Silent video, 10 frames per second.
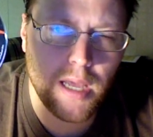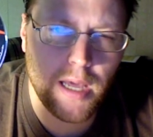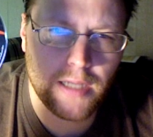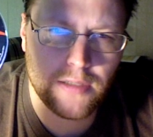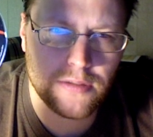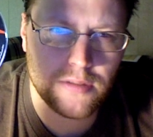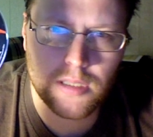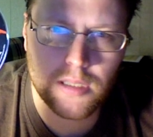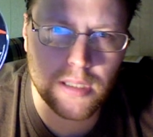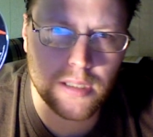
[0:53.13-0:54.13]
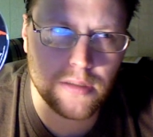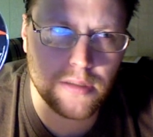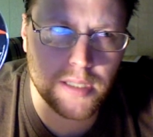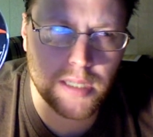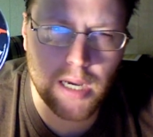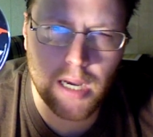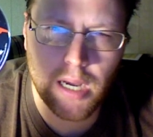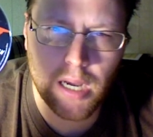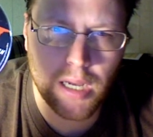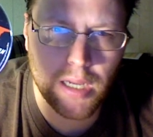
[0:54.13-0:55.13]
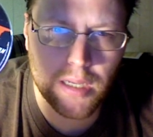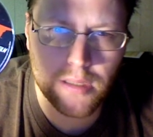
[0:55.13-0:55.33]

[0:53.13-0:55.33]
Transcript: And you're sitting there going, I